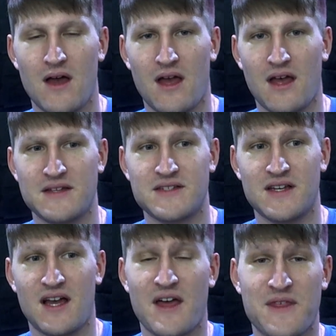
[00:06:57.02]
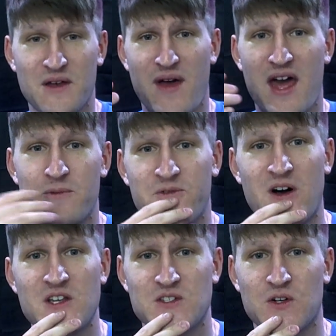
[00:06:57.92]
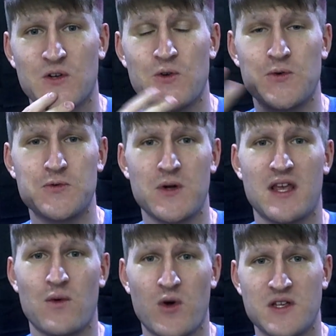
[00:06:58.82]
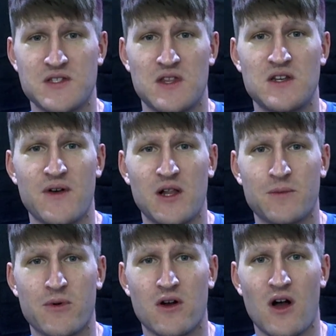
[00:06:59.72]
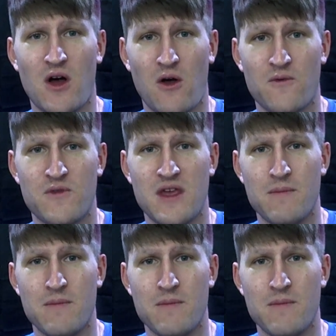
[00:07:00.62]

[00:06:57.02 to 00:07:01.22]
and I think of Adam Foster, who was the developer of the